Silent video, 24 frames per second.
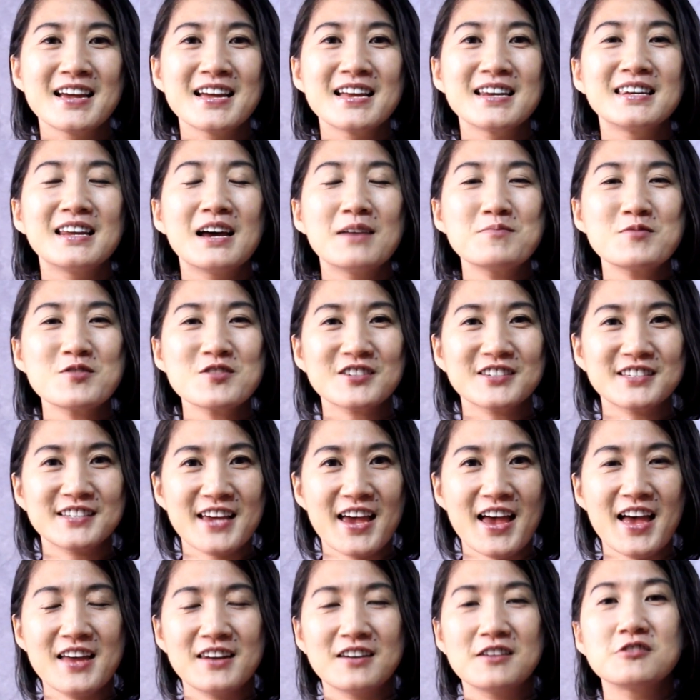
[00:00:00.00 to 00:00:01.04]
Number
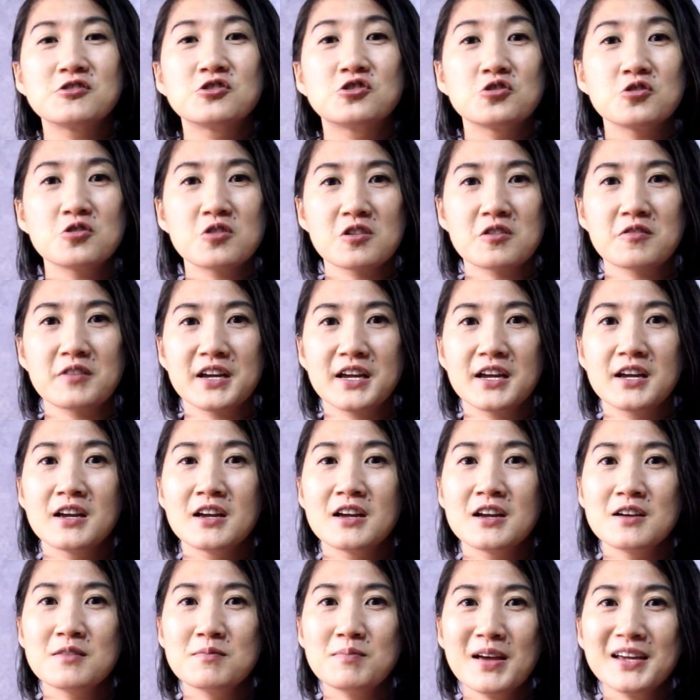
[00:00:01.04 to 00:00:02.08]
10, jewelry.
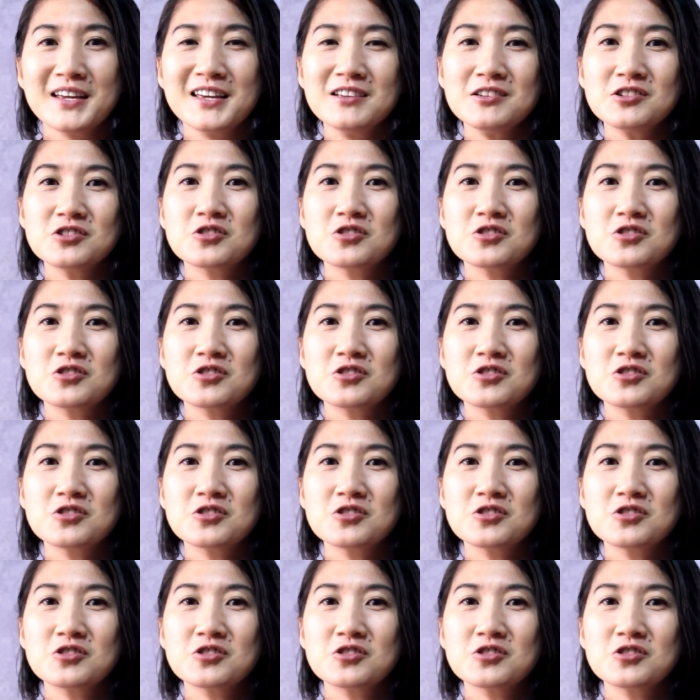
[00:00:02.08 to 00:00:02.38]
Making